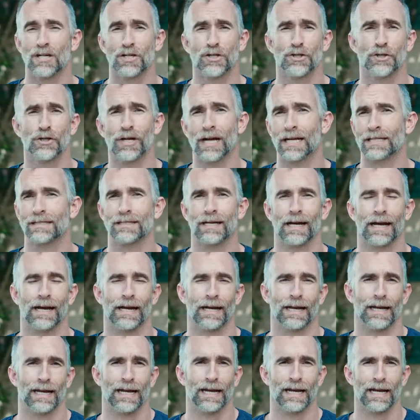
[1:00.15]
Shooting
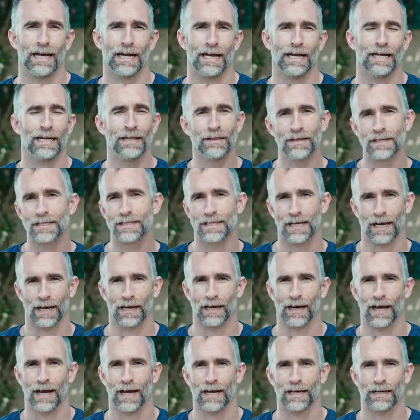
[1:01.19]
outside in the
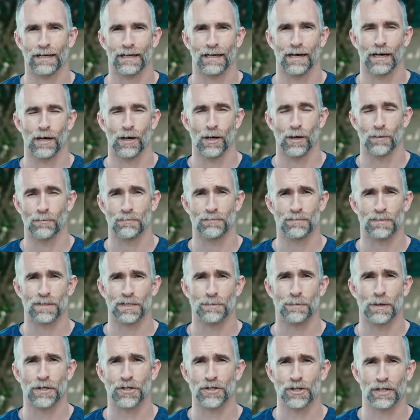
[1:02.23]
sunlight,
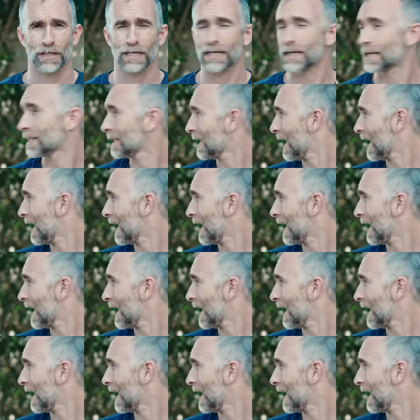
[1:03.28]
especially